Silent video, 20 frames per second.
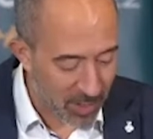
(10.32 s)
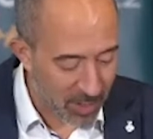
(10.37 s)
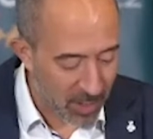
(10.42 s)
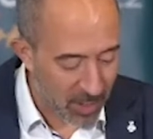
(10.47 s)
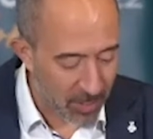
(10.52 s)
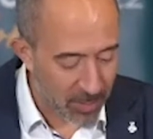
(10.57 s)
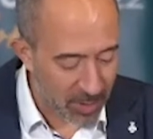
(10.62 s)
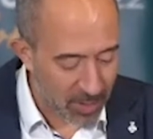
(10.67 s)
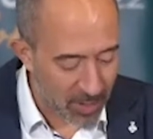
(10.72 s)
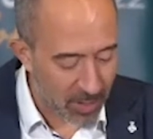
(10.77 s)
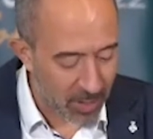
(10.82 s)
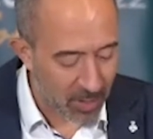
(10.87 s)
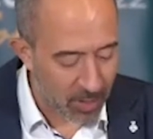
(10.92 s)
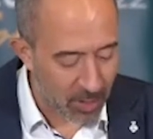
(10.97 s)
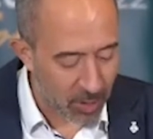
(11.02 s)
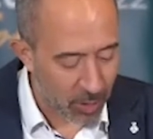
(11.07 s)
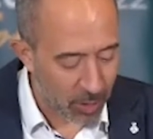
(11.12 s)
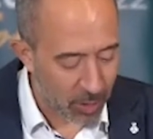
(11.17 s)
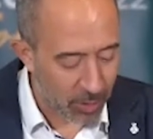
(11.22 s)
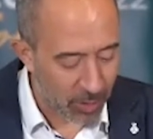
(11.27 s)
if
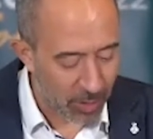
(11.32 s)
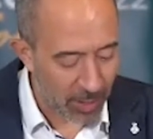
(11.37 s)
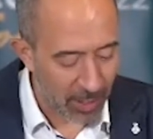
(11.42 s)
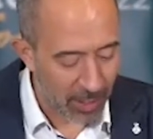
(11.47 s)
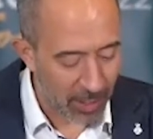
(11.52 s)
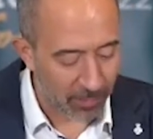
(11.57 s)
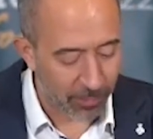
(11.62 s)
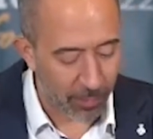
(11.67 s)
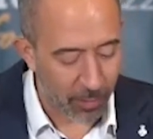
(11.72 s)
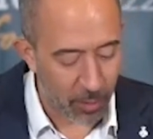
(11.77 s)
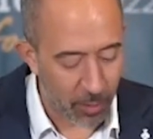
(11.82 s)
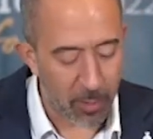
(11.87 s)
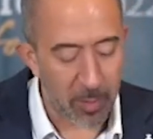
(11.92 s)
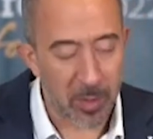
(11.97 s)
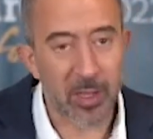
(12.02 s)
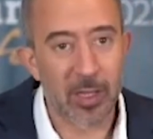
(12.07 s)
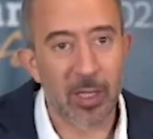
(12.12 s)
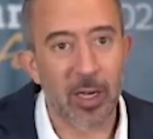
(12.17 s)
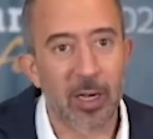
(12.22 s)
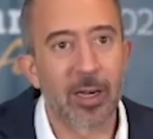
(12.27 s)
that's okay with you,
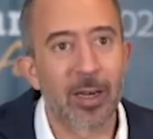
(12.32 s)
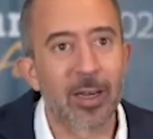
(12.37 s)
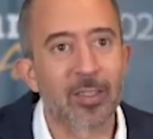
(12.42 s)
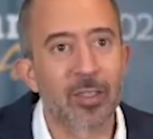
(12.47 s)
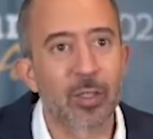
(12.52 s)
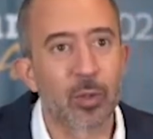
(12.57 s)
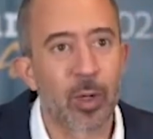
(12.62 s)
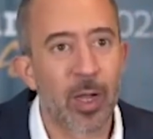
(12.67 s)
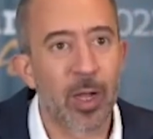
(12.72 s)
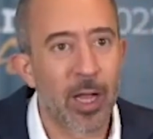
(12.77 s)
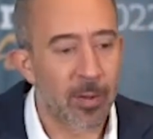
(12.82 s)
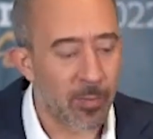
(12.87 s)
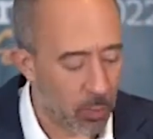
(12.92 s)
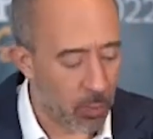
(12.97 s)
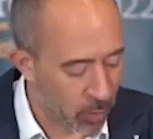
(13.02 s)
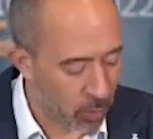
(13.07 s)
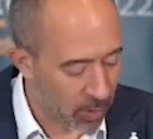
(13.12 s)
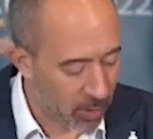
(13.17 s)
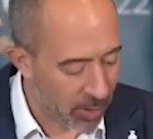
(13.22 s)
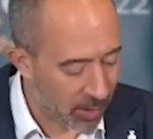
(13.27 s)
we shall begin
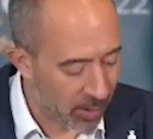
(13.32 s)
this